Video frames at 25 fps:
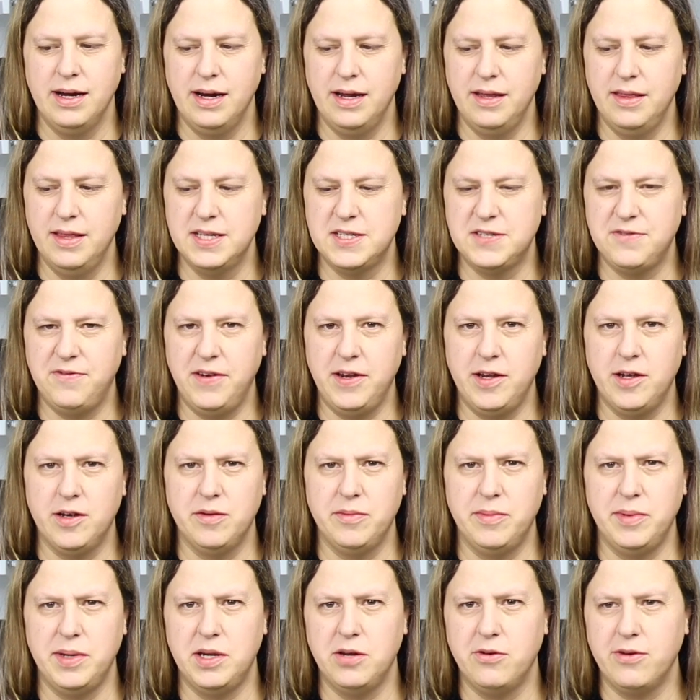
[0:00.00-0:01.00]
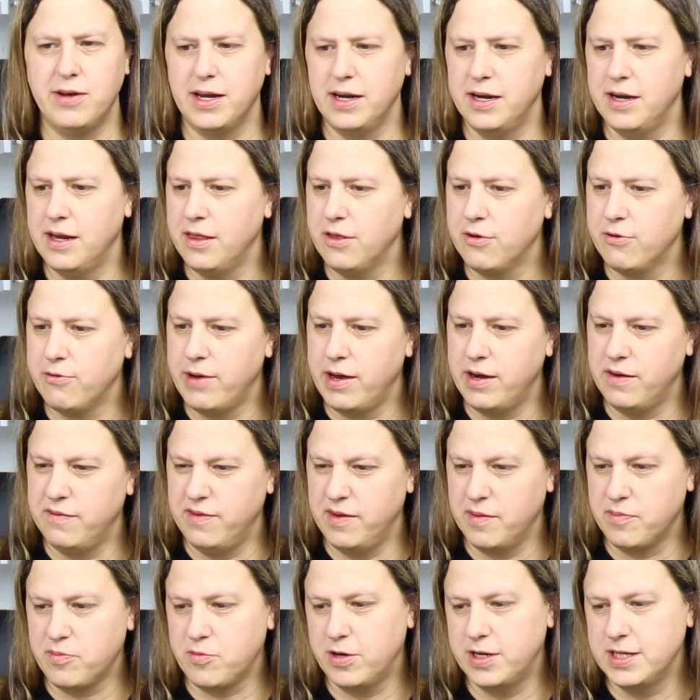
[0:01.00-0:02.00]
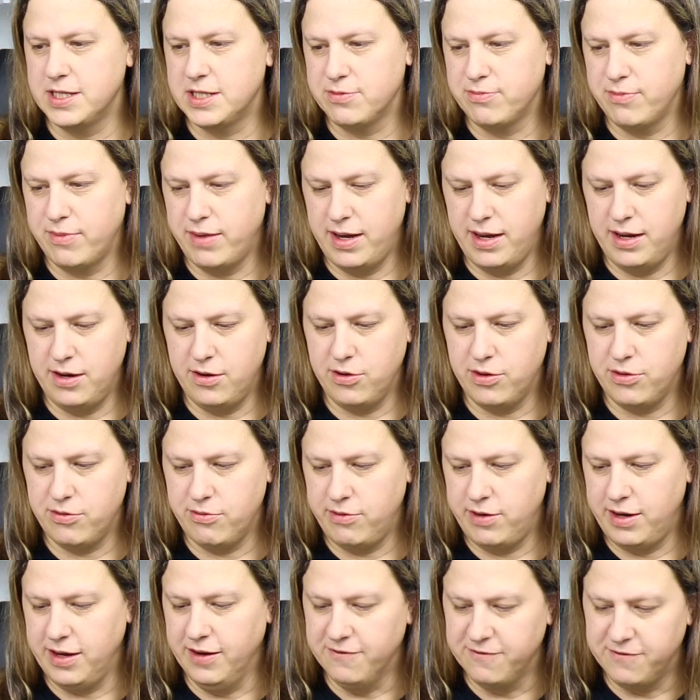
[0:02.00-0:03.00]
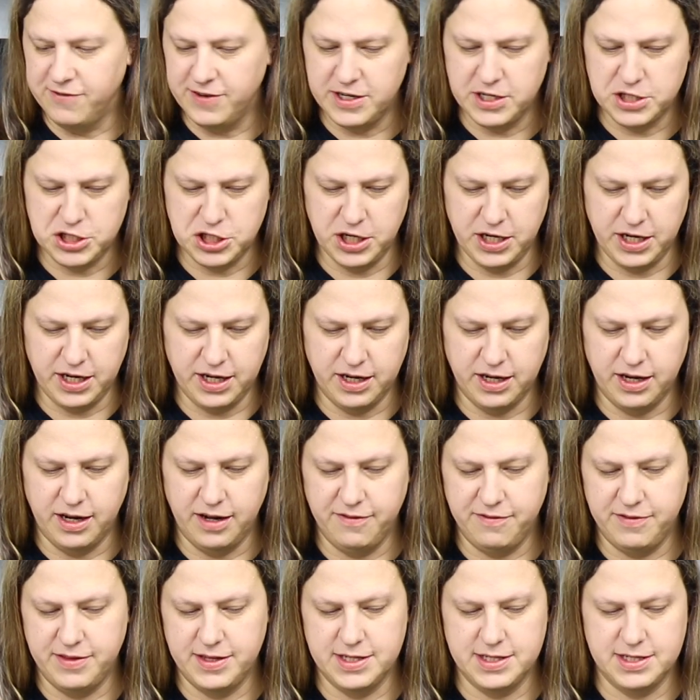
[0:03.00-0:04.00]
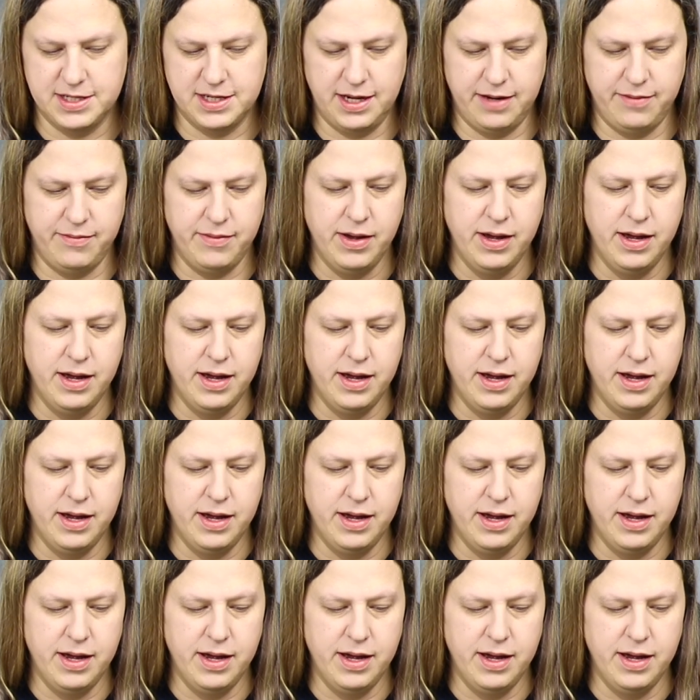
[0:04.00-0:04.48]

In this video I'll be doing another round of upgrades for my Ender 3 and finishing it off this time.